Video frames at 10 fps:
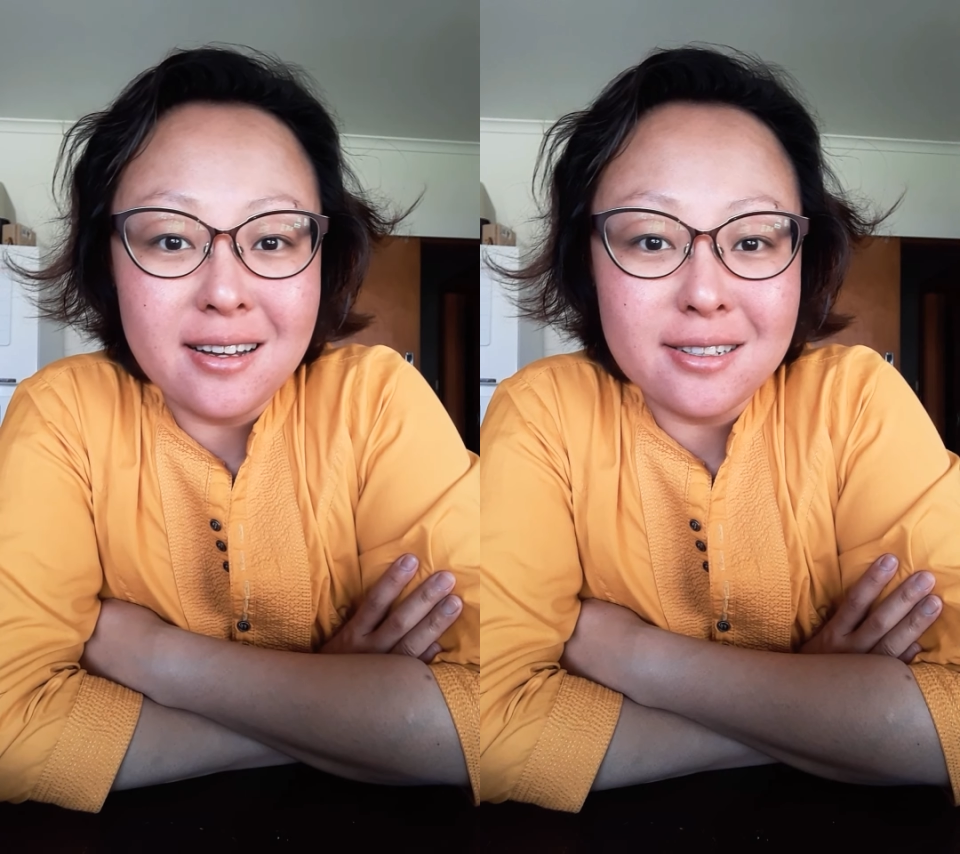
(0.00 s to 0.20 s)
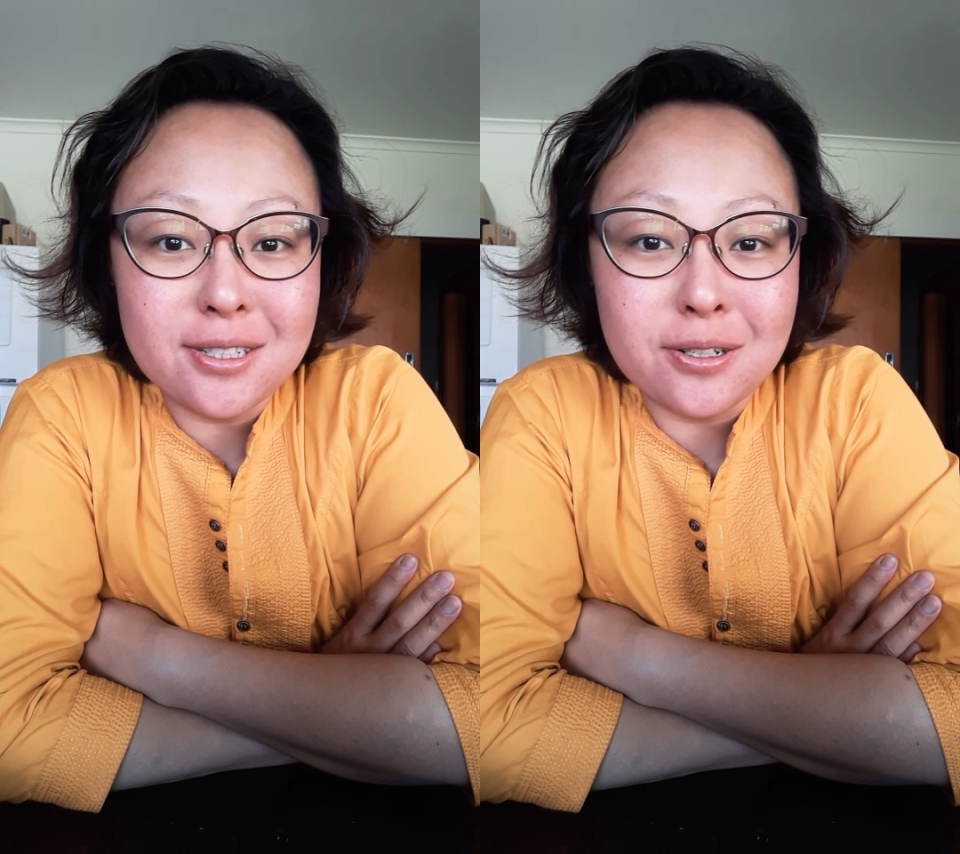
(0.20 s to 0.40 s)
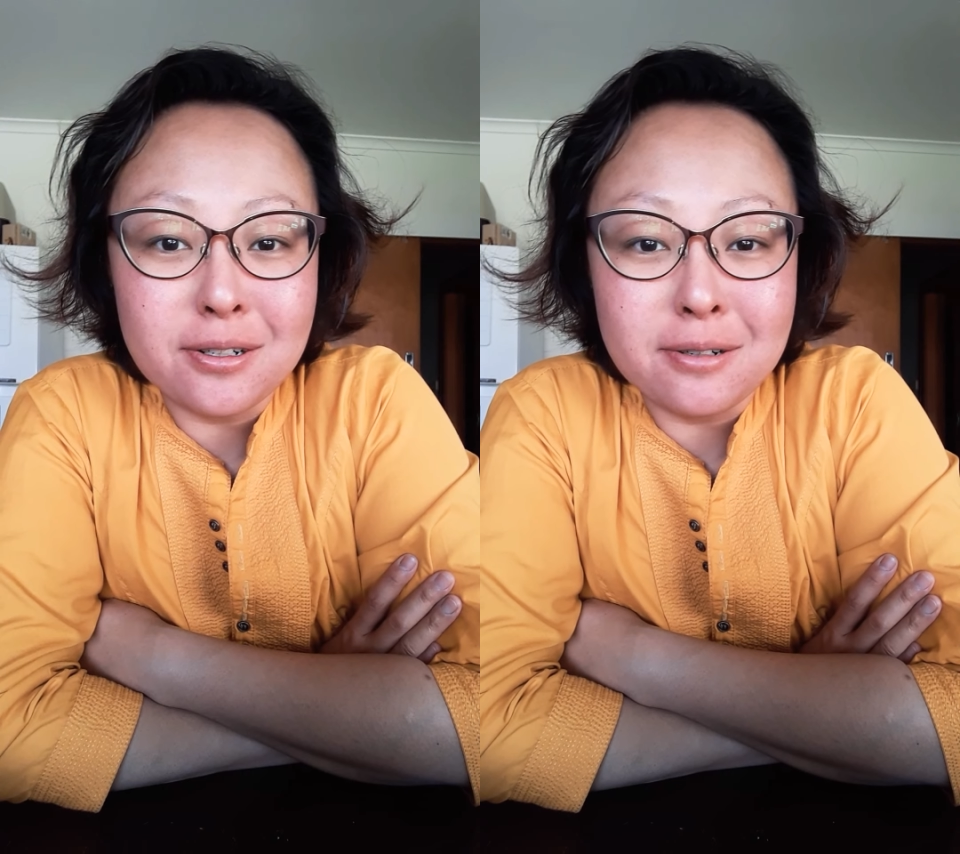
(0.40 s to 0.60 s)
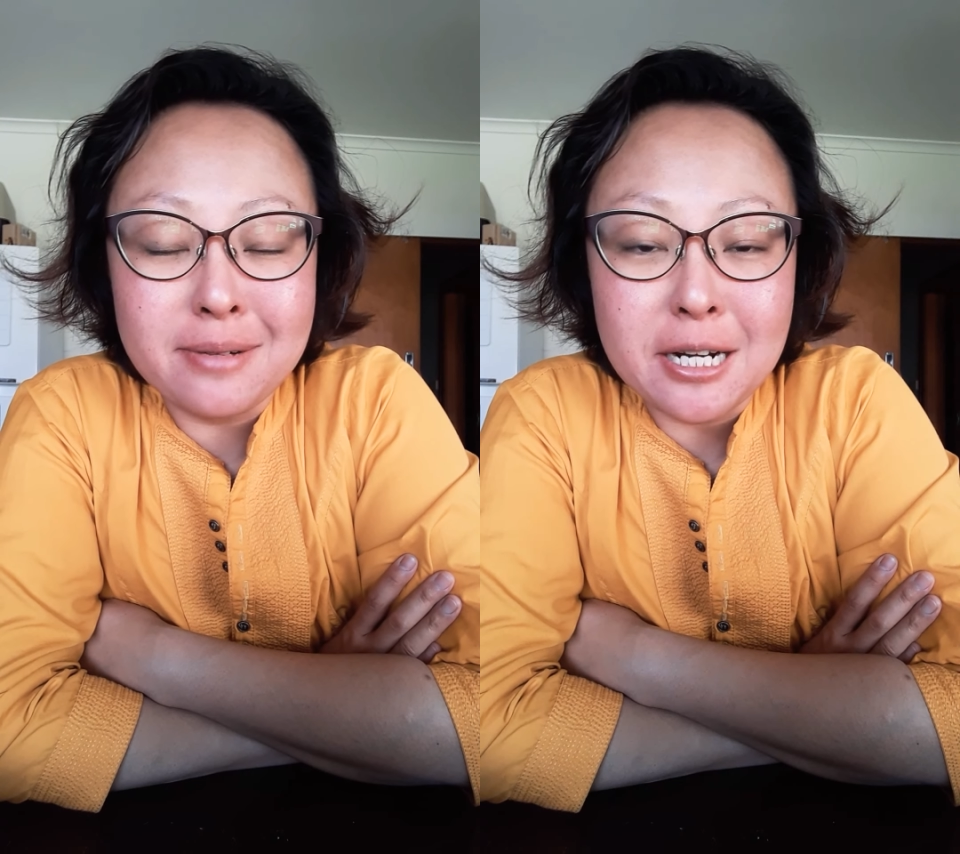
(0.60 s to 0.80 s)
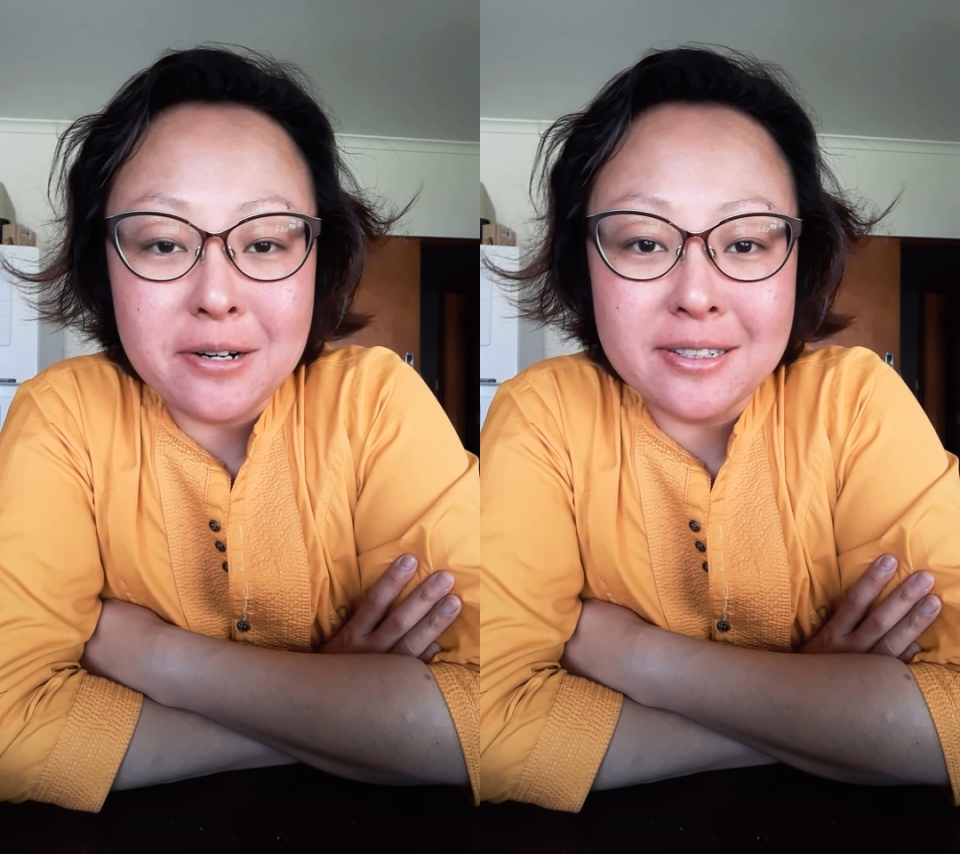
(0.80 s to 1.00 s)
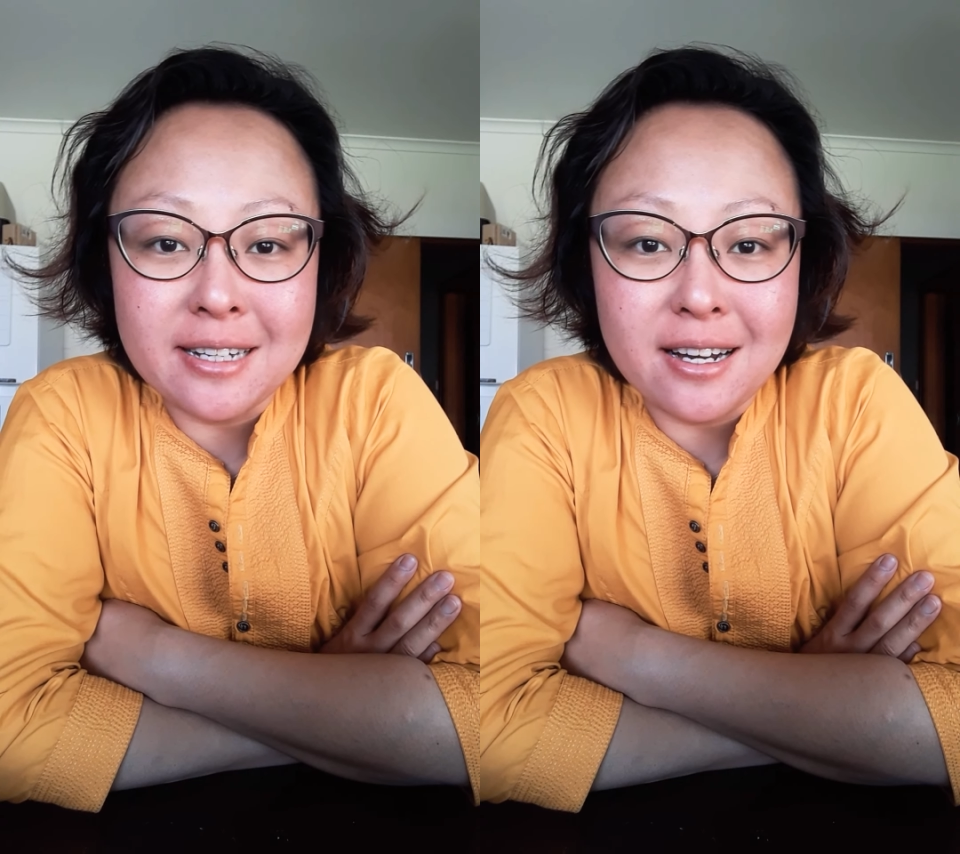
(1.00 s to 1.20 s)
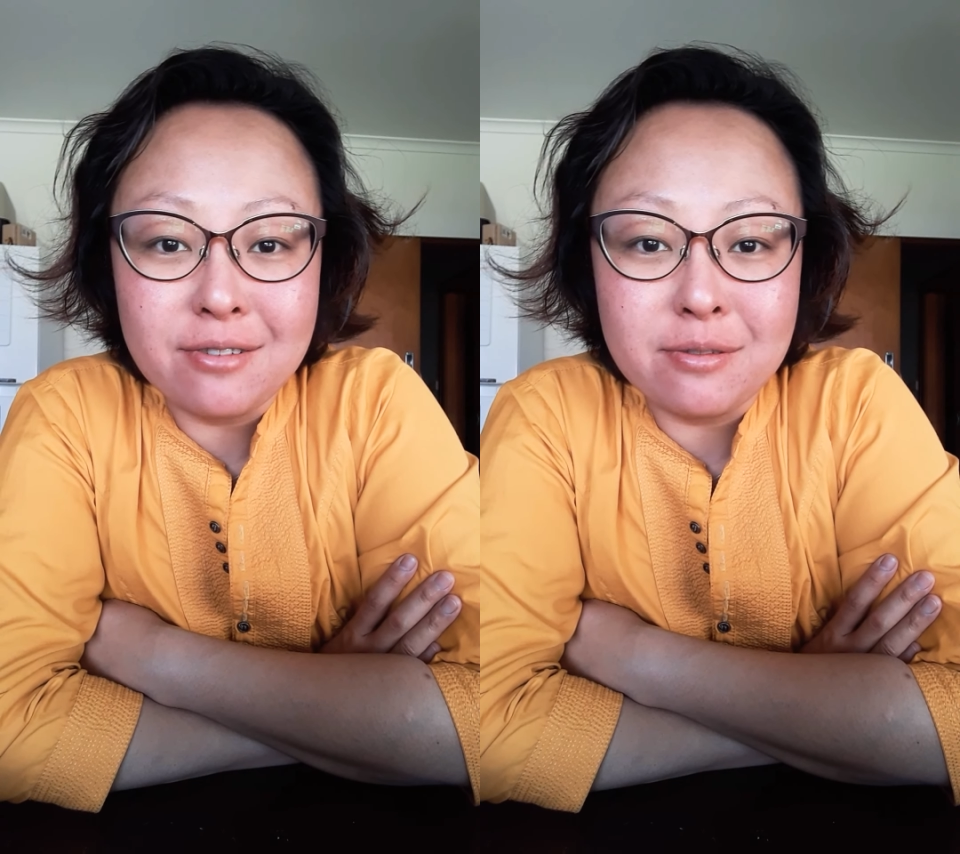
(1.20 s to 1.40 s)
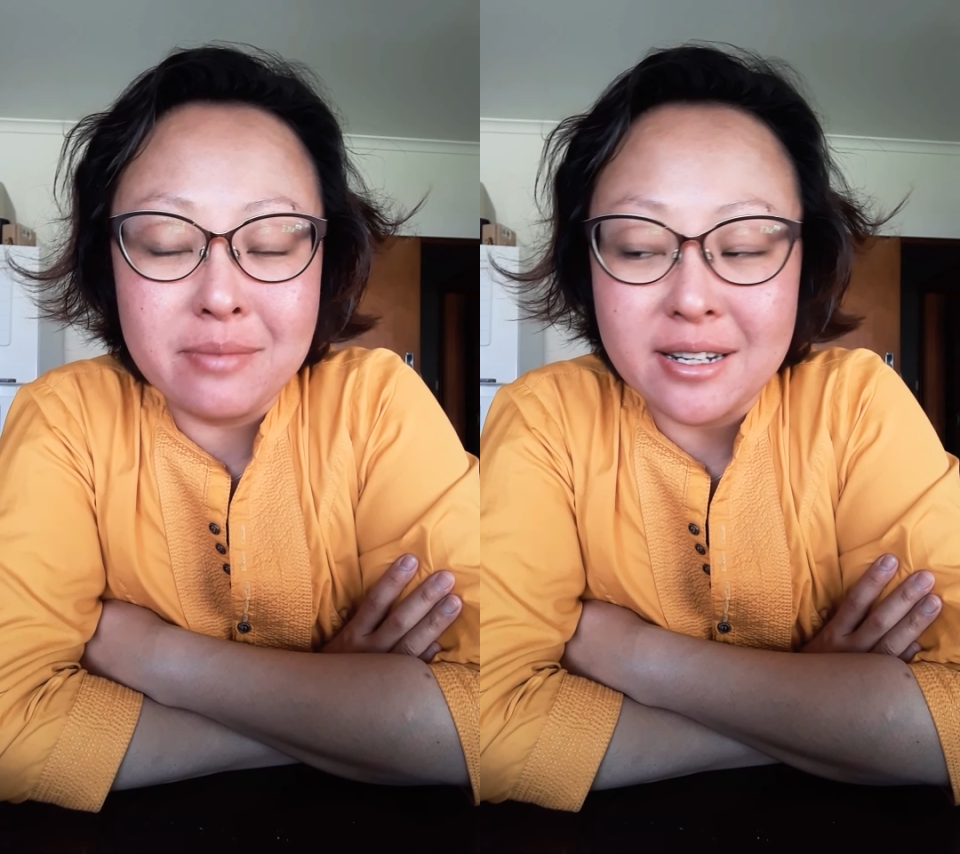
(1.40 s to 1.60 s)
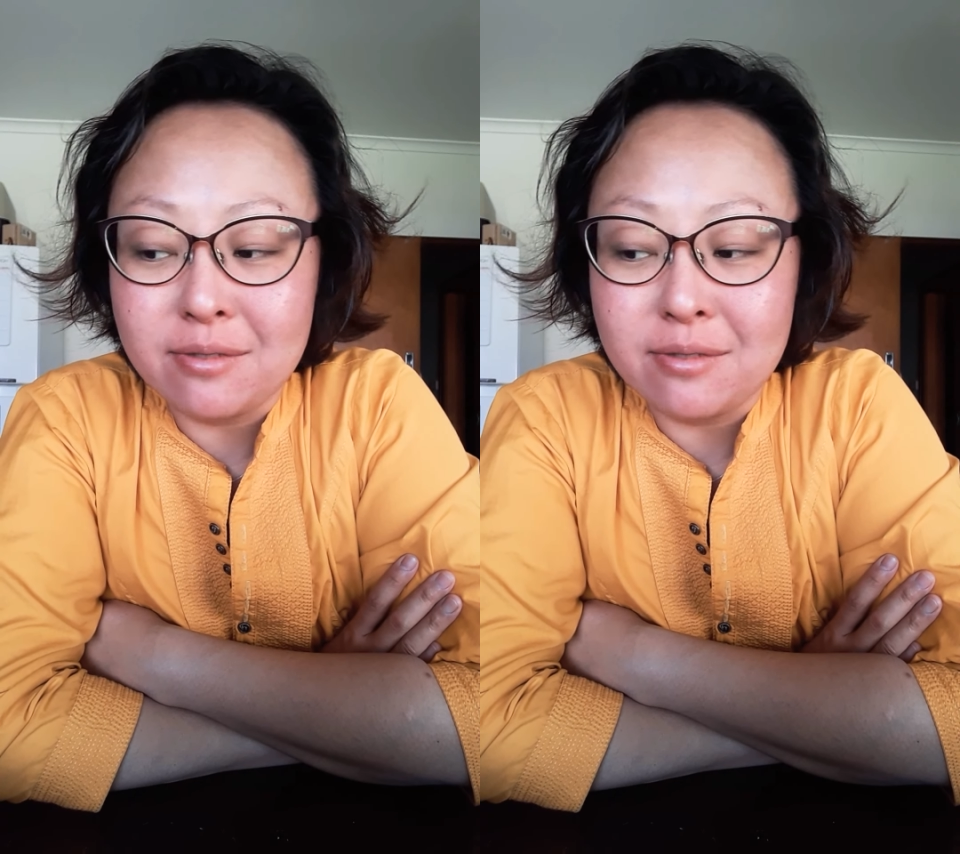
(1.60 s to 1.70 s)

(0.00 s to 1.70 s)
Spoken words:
So apparently I haven't made a